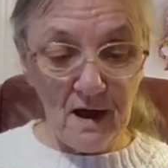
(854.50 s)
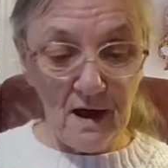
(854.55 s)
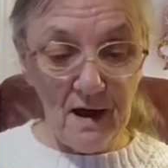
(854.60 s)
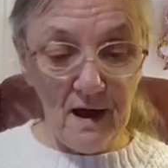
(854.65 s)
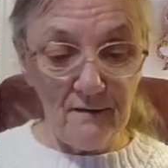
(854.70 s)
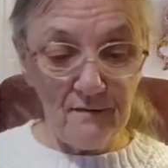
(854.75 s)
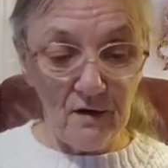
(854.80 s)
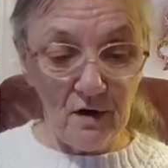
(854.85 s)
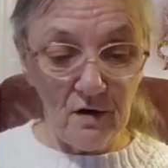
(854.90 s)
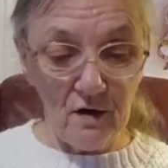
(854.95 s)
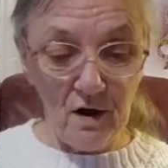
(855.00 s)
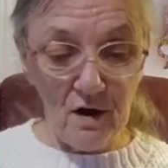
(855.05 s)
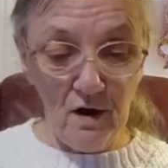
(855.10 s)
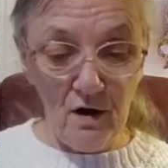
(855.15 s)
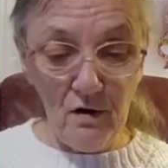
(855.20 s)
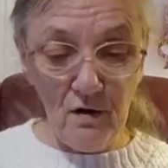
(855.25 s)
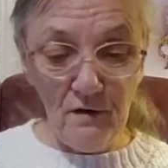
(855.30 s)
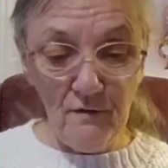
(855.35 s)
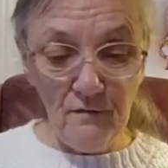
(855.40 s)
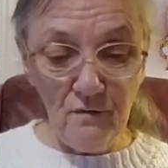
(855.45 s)
I have got a
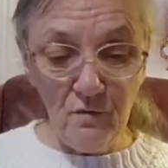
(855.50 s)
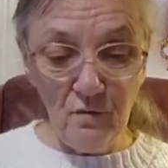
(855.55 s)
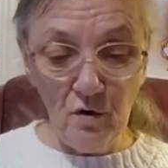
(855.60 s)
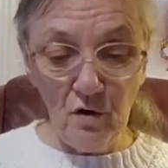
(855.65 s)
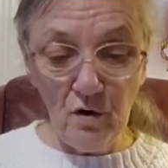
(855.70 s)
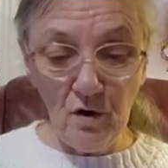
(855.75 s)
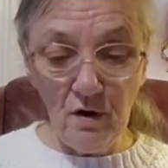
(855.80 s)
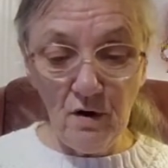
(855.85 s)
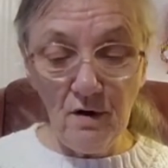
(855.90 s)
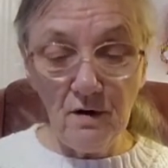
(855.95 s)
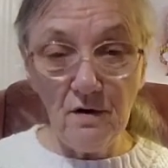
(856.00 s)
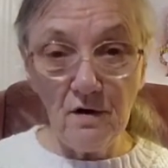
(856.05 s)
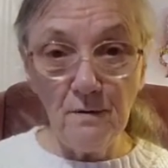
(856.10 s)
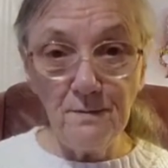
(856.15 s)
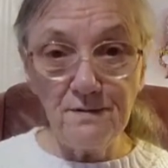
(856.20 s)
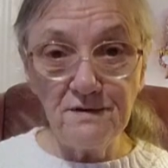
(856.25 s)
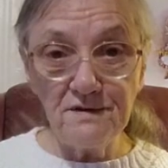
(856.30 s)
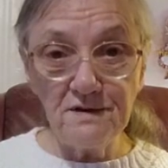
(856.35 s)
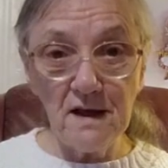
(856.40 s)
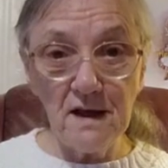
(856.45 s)
lot of wool
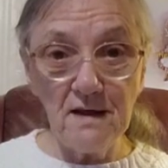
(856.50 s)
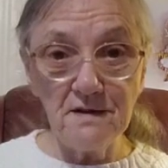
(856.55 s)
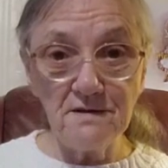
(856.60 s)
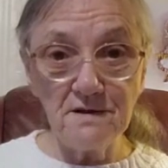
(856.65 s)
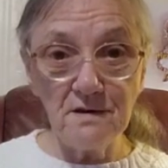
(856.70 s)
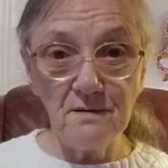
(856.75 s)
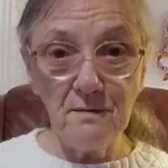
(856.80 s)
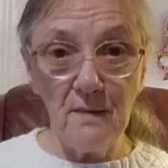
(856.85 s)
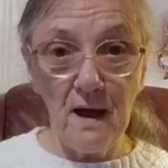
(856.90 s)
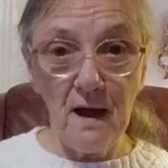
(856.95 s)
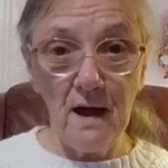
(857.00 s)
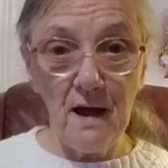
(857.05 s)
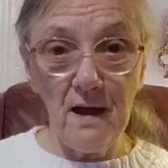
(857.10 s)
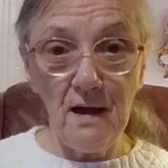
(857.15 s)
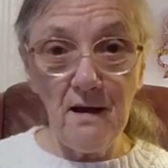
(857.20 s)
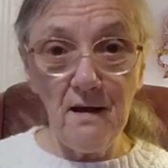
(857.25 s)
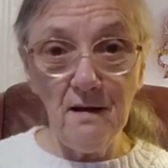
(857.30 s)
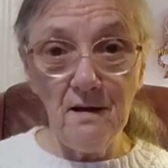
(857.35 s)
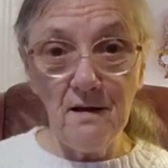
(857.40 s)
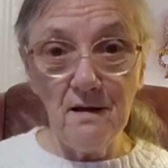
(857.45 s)
upstairs in
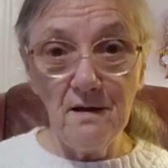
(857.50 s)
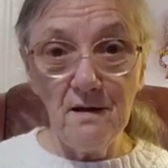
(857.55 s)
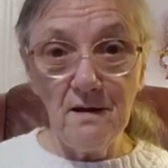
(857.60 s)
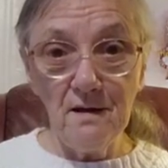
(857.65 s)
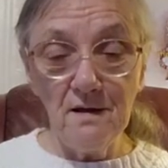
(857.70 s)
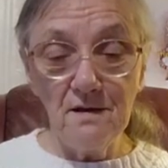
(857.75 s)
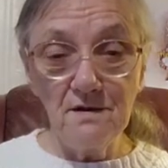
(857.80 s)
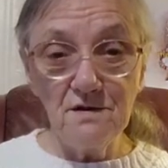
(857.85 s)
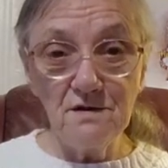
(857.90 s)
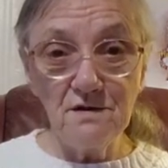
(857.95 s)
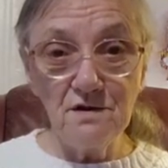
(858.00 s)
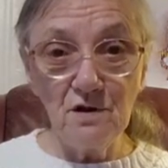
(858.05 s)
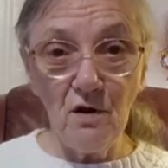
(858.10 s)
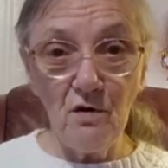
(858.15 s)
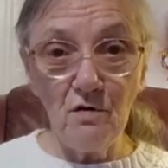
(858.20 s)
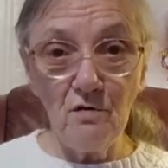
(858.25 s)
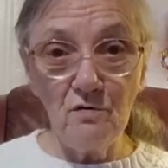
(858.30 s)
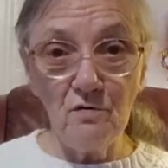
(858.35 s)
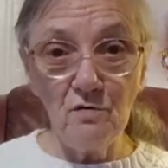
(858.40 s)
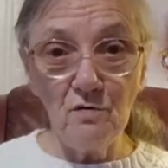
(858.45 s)
my
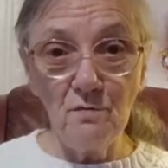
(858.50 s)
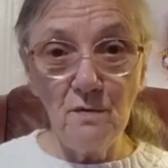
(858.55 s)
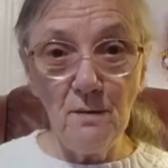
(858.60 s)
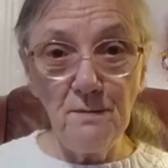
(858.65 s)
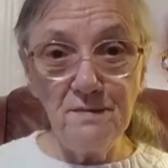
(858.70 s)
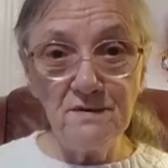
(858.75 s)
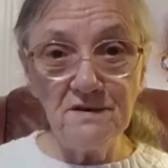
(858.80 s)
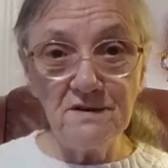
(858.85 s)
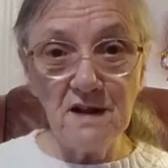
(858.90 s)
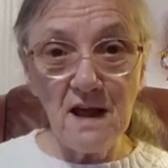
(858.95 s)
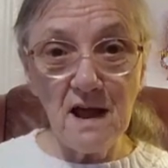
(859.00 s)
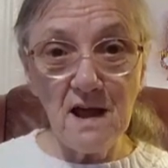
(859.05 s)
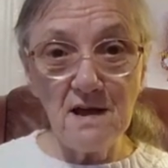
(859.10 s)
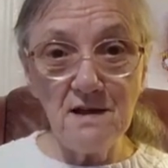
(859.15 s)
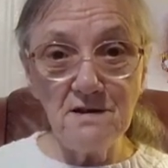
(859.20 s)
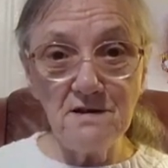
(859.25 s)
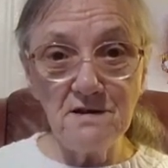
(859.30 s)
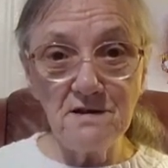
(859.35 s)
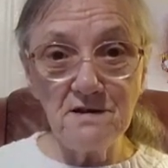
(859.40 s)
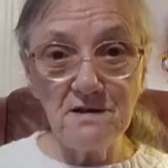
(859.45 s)
stock room
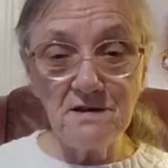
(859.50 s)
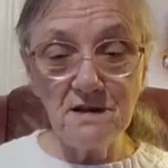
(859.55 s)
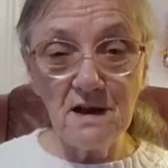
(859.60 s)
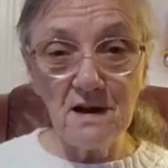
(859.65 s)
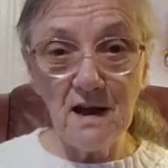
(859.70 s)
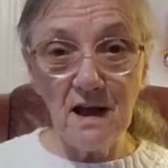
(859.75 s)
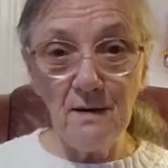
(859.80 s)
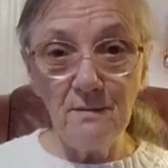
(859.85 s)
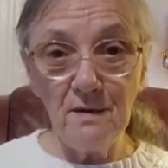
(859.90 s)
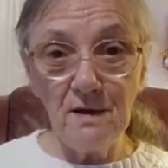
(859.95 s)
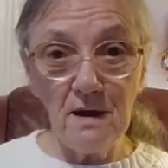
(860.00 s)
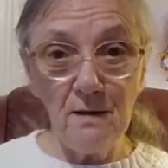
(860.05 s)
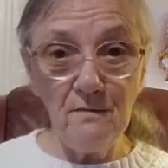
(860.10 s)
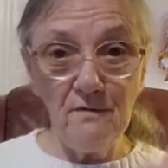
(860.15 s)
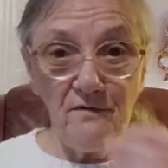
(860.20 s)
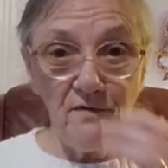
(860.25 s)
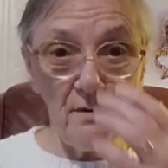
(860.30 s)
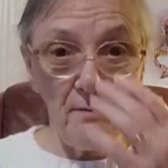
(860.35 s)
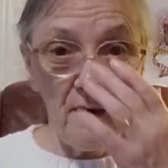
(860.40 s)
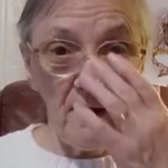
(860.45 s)
upstairs that I'm
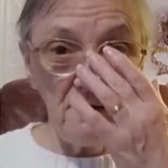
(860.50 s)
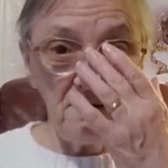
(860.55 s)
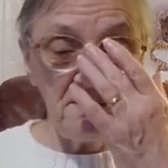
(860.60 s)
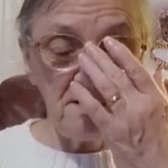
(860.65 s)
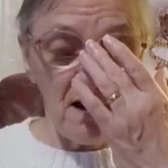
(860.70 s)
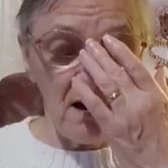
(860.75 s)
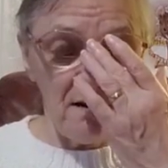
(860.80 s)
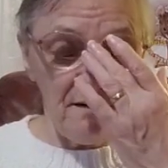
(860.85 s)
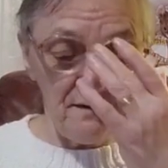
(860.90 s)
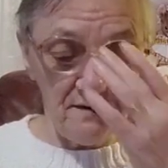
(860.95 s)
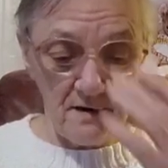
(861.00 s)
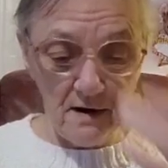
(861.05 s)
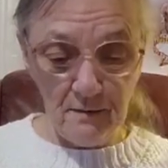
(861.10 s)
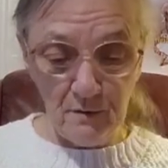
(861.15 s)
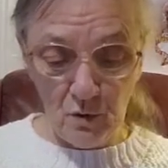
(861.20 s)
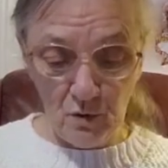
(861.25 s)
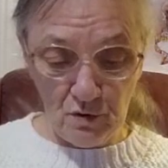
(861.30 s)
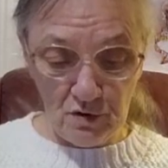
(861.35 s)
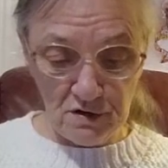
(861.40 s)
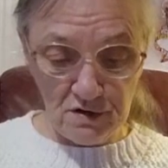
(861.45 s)
keeping for myself, and
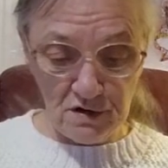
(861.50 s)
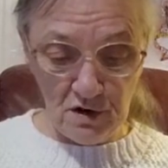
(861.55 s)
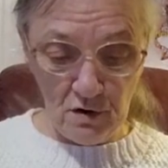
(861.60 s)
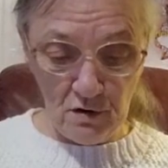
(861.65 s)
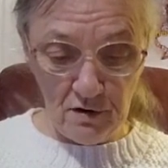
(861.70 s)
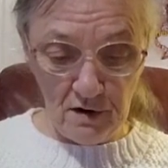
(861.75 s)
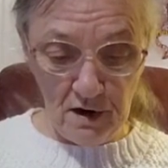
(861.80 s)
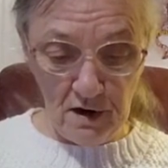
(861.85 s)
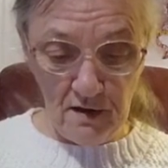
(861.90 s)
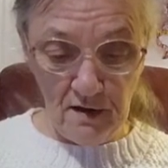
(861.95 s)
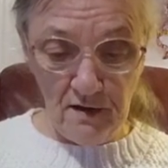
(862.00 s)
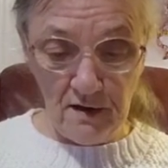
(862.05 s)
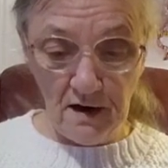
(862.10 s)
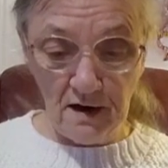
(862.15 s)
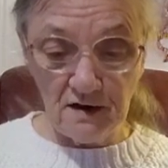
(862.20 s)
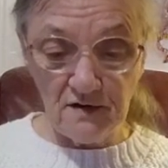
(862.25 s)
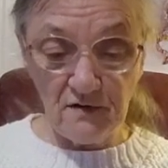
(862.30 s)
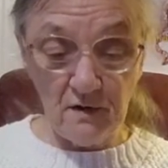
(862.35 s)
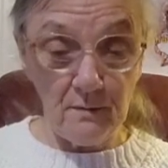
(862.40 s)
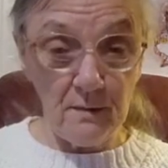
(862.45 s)
I'm going to start knitting
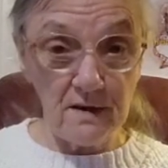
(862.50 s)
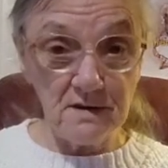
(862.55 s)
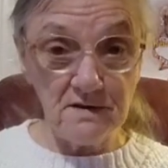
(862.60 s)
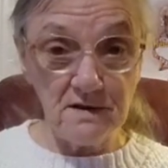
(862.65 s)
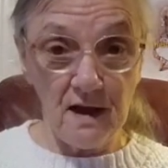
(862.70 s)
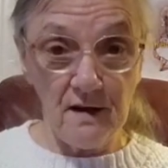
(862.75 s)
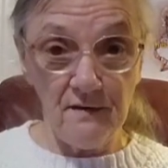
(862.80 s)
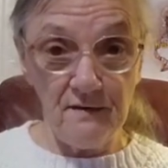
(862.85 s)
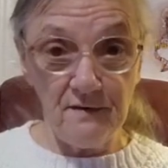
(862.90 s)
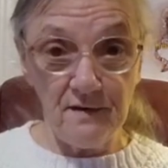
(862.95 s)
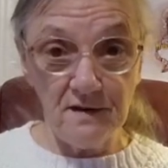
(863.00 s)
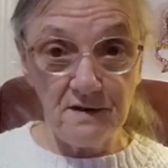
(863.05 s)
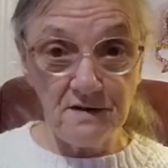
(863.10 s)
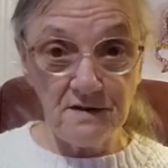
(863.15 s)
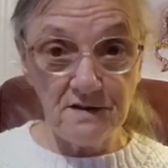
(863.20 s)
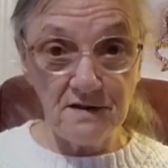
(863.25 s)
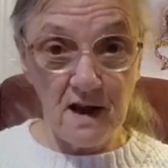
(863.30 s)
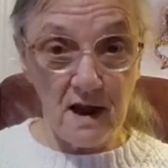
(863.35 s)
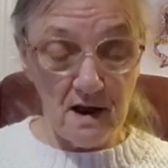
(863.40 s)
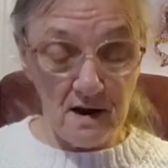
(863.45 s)
things for myself
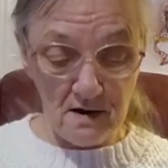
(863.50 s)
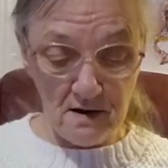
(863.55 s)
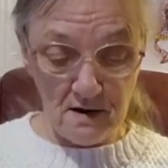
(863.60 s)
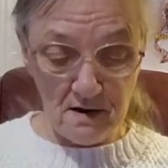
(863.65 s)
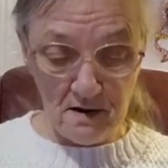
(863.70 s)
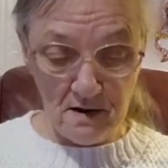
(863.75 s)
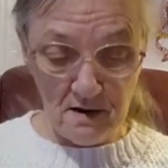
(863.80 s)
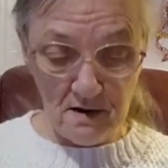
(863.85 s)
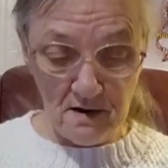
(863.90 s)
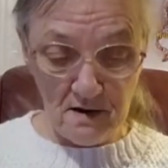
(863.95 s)
instead.